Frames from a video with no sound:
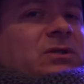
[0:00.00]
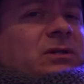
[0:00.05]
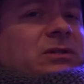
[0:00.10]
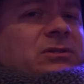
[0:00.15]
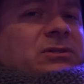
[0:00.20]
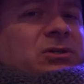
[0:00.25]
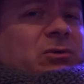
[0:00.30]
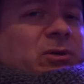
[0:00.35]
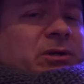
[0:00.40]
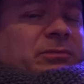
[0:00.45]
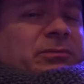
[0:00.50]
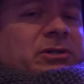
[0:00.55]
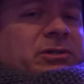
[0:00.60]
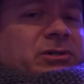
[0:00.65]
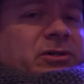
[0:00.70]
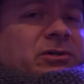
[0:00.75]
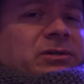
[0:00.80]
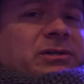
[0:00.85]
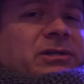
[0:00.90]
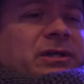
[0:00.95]
So what I'm gonna
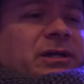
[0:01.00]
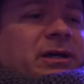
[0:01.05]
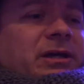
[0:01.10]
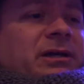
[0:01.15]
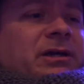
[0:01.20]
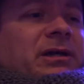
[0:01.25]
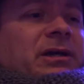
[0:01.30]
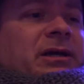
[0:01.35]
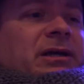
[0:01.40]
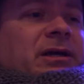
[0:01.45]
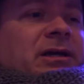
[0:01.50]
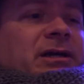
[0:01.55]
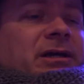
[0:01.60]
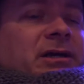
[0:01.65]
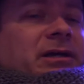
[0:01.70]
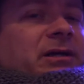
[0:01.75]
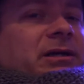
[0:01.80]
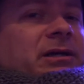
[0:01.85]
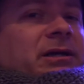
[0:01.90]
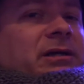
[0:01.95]
show you today
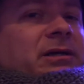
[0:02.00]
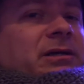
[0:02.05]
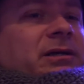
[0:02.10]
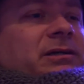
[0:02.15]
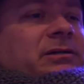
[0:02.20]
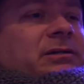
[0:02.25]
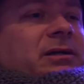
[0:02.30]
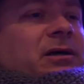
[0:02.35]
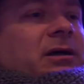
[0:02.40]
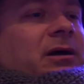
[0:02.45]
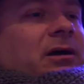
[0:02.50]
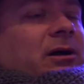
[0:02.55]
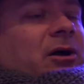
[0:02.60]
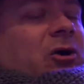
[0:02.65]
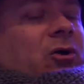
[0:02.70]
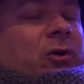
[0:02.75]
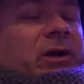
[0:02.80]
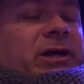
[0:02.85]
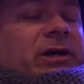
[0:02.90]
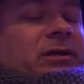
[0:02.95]
is a
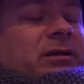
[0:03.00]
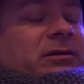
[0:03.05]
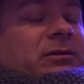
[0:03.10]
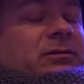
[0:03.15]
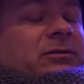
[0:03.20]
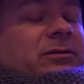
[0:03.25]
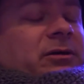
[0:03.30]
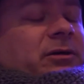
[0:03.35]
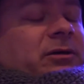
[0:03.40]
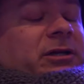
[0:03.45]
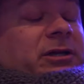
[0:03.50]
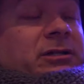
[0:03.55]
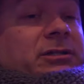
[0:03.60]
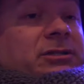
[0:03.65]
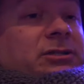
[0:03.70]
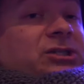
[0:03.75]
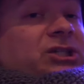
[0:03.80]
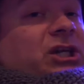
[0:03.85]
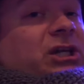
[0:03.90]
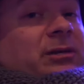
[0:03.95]
quick, dirty,
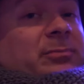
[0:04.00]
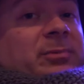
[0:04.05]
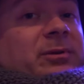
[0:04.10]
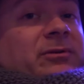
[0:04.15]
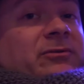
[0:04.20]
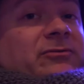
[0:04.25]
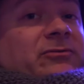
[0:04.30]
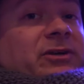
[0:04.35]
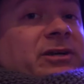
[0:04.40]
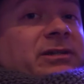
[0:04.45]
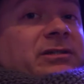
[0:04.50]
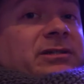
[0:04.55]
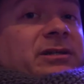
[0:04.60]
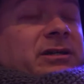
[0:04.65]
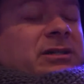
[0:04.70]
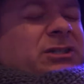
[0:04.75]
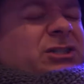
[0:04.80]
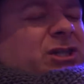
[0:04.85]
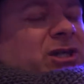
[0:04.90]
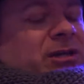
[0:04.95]
cheap fix,
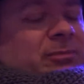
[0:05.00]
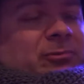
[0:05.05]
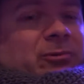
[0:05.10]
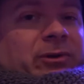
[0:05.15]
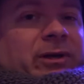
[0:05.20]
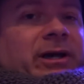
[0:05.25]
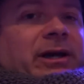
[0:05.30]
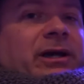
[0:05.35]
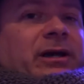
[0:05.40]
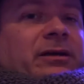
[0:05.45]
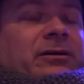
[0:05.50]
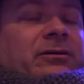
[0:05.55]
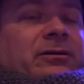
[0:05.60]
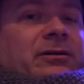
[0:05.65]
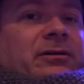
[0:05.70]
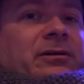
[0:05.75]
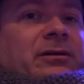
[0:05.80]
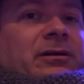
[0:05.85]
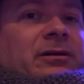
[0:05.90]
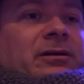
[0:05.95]
cheap
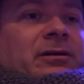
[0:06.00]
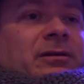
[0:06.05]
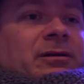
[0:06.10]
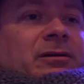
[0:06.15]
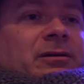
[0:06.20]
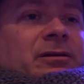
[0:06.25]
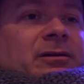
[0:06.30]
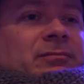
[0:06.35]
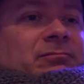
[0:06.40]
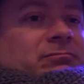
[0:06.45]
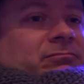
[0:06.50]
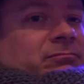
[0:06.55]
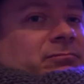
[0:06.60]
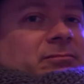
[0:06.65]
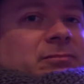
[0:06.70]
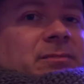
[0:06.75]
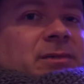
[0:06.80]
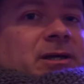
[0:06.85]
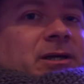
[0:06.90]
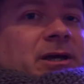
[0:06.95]
reactor,
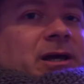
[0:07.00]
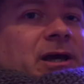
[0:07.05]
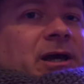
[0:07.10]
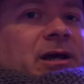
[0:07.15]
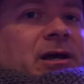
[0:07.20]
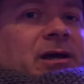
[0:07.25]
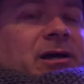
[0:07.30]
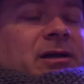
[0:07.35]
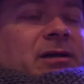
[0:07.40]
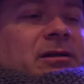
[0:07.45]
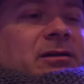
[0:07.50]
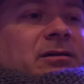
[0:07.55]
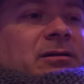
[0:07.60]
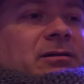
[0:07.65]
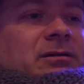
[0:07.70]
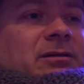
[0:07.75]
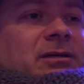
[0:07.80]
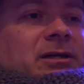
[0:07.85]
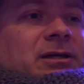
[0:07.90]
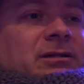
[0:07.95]
and
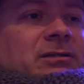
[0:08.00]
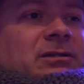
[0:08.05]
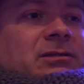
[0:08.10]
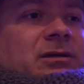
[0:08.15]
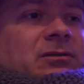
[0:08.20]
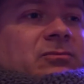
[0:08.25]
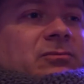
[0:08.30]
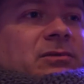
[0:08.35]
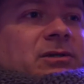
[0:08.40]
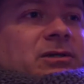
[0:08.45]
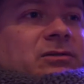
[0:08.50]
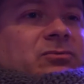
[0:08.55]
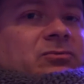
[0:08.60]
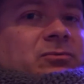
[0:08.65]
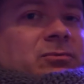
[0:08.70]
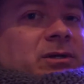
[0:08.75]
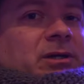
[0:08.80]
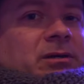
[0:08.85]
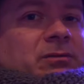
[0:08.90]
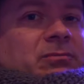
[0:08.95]
it
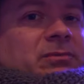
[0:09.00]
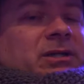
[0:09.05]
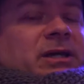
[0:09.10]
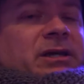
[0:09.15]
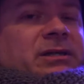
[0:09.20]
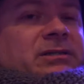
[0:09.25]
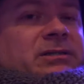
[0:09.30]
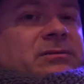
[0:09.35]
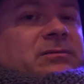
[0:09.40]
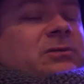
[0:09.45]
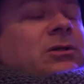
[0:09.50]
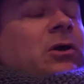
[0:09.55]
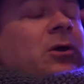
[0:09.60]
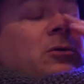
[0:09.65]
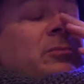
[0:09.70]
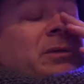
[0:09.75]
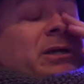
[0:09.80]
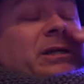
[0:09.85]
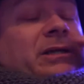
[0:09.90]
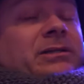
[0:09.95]
takes
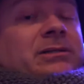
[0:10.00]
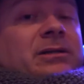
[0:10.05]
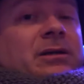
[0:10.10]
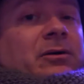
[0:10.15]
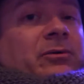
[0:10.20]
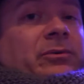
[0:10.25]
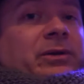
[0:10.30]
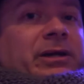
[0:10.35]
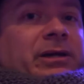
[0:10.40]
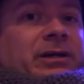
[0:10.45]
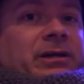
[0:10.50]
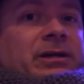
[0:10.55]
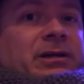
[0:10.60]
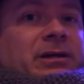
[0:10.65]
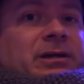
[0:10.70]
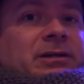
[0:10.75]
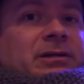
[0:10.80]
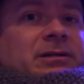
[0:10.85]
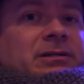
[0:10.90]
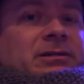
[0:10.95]
2 minutes a week
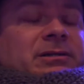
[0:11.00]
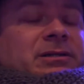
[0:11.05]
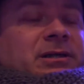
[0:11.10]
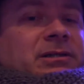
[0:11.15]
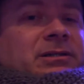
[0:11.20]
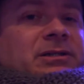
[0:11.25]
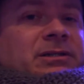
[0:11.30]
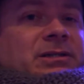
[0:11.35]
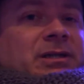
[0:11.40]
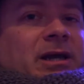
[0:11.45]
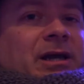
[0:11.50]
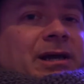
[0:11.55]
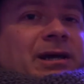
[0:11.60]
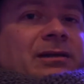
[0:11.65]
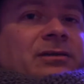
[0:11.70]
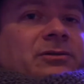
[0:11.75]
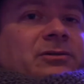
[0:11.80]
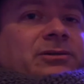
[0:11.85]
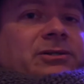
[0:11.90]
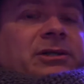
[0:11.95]
to just
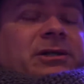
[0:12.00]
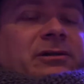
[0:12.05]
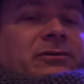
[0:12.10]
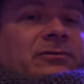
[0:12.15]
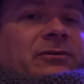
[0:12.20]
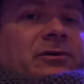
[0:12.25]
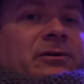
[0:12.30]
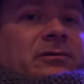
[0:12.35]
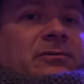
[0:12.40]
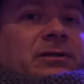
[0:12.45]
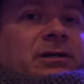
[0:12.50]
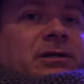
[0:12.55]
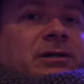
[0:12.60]
add your GFO.